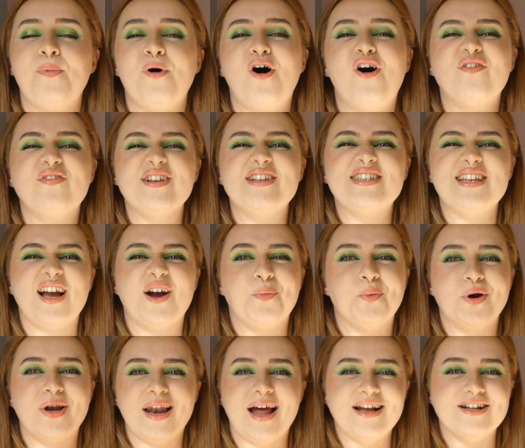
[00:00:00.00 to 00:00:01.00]
but obviously I
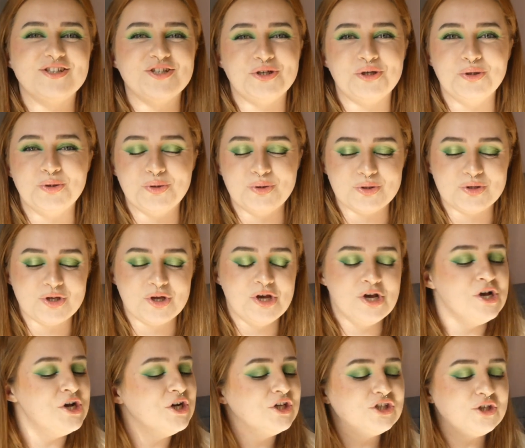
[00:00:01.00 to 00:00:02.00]
would like to use
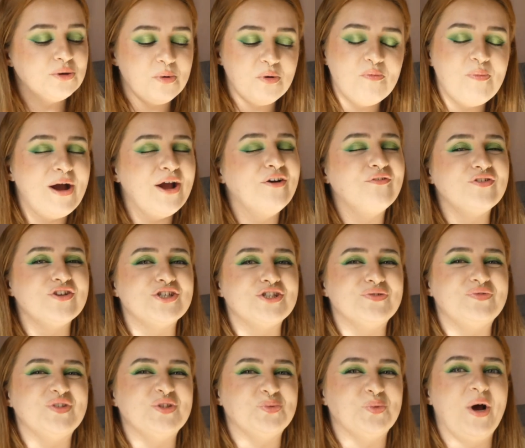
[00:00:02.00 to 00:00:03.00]
some of my other
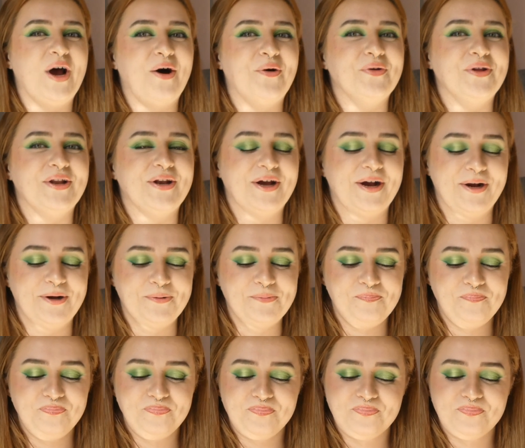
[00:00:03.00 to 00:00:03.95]
stuff as well, you know.